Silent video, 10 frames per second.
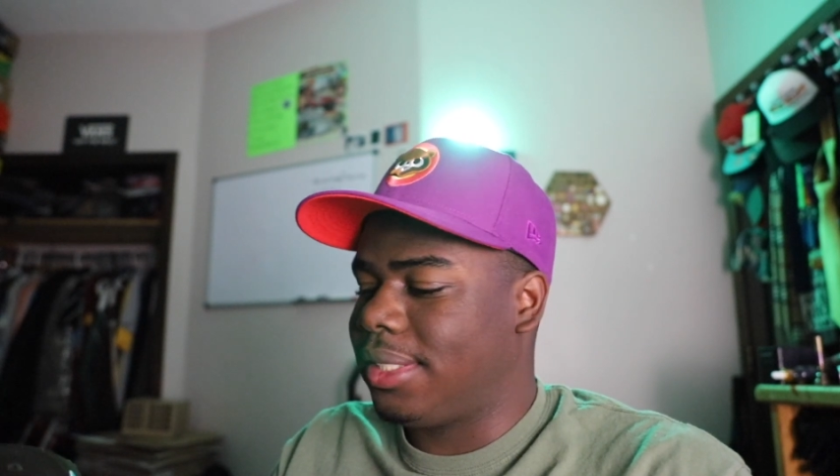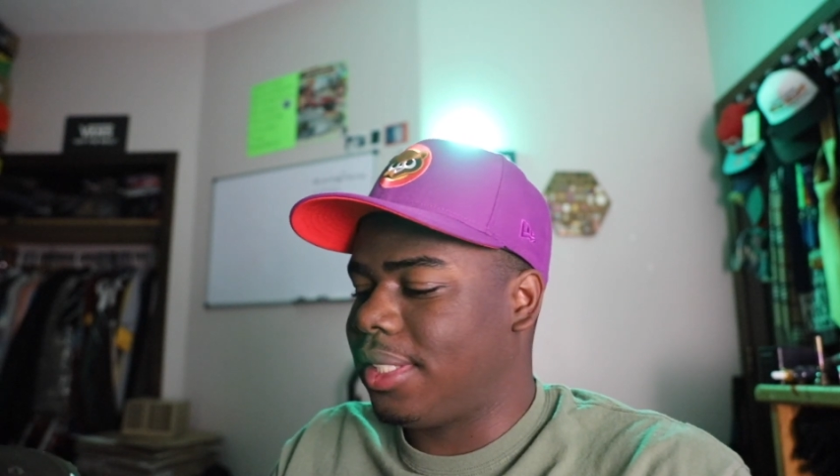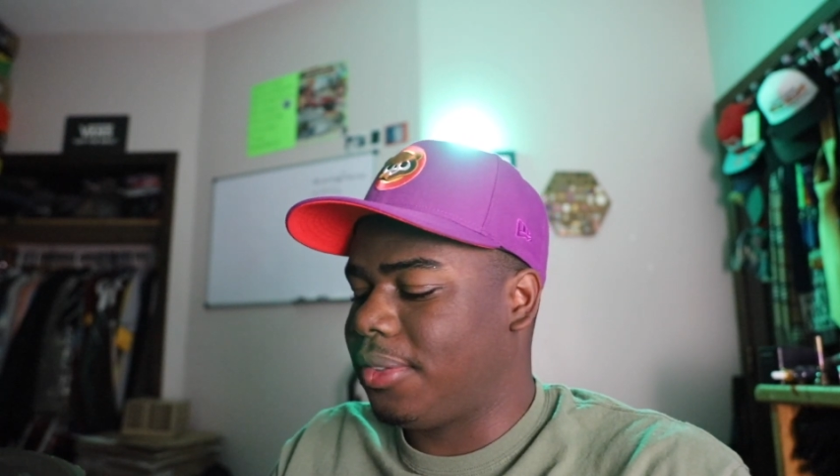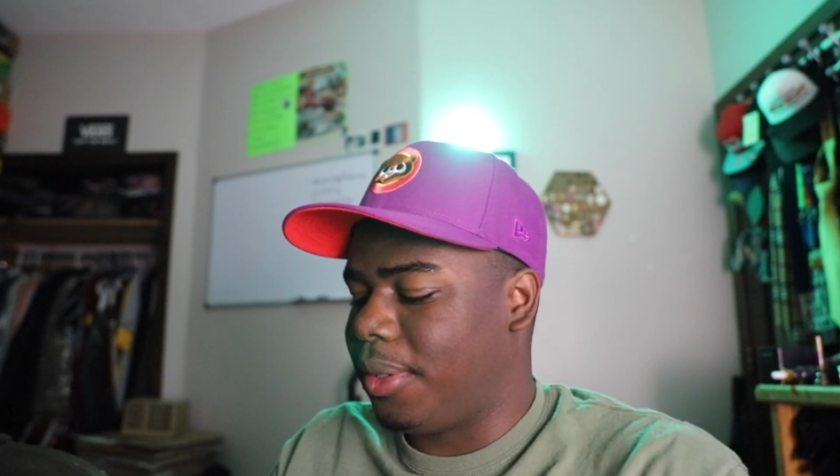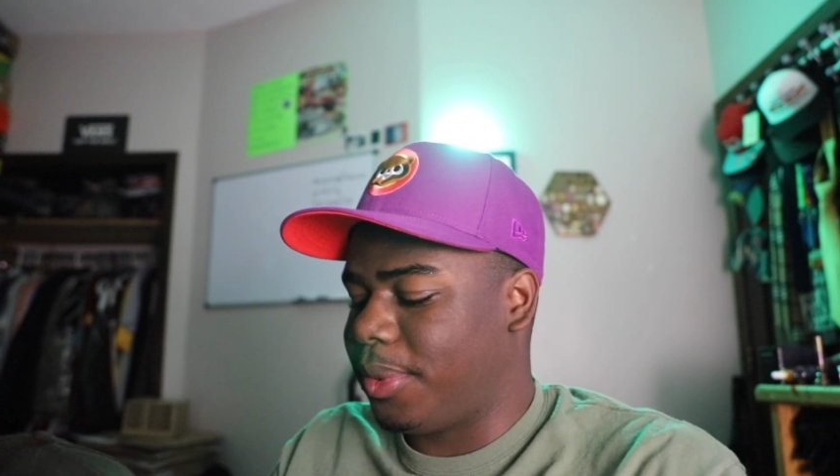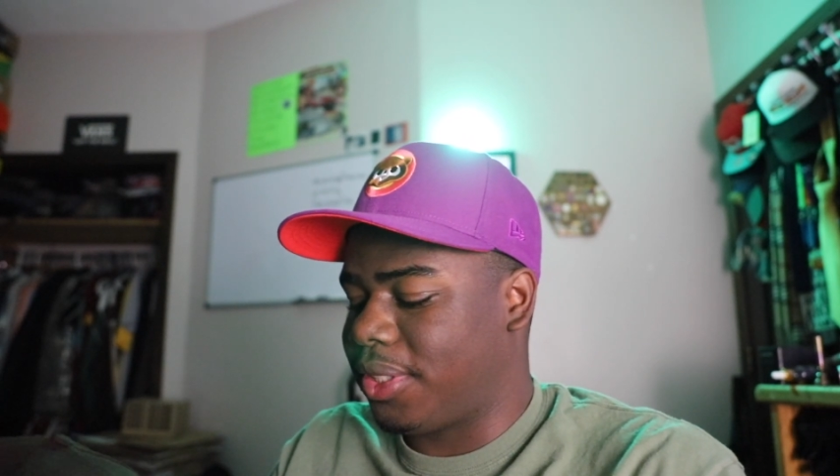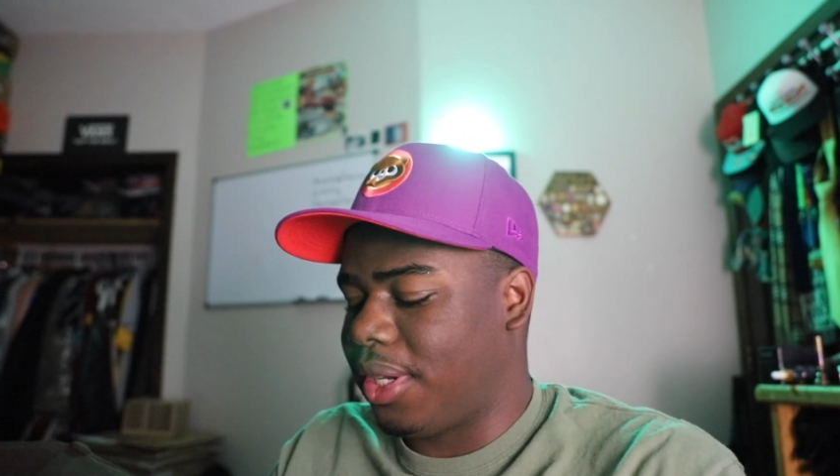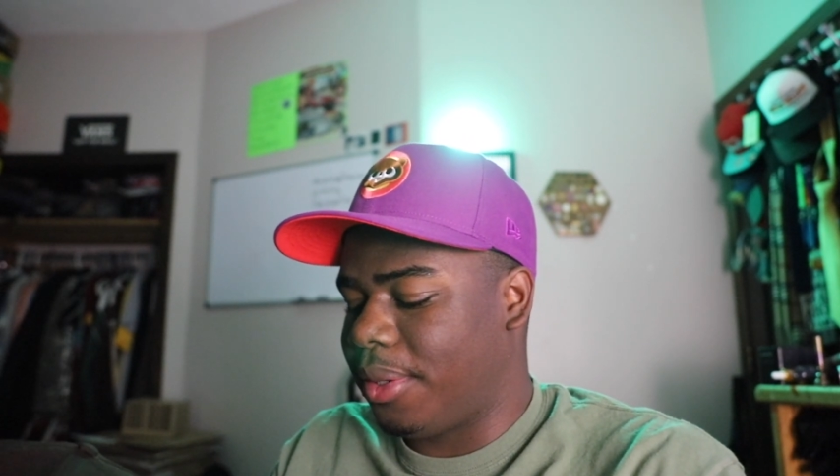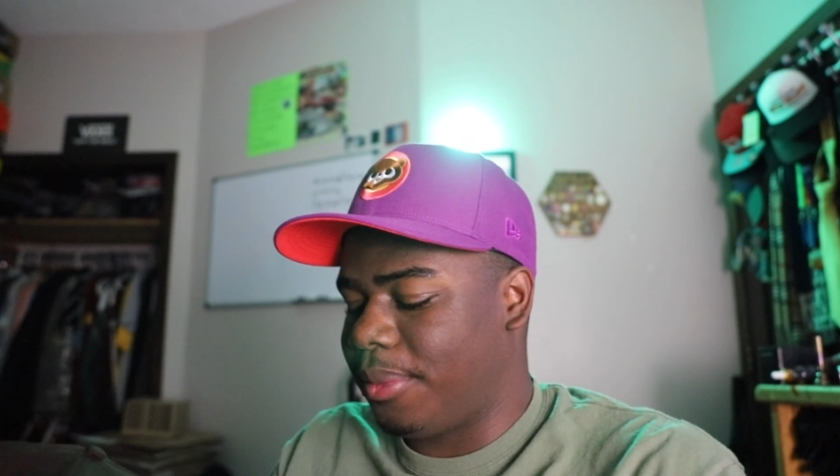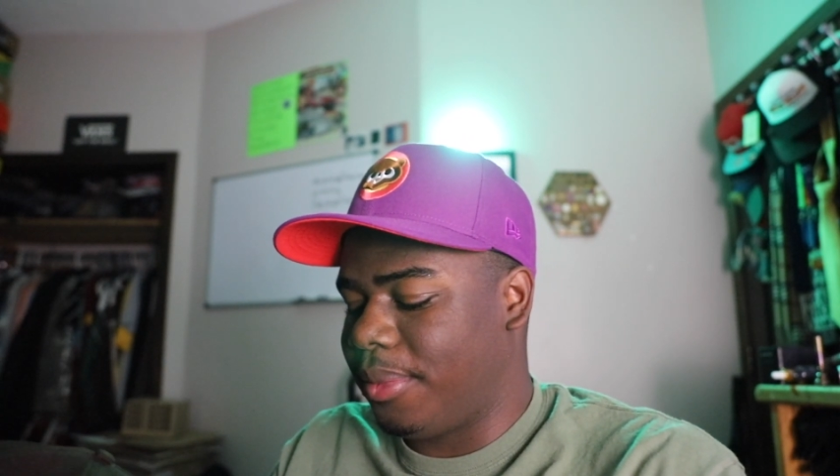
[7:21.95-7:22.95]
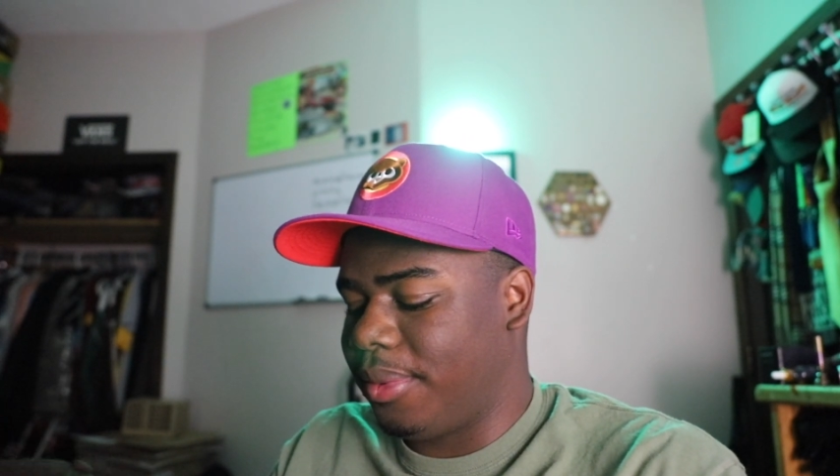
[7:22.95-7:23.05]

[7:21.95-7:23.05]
That's what I'm gonna start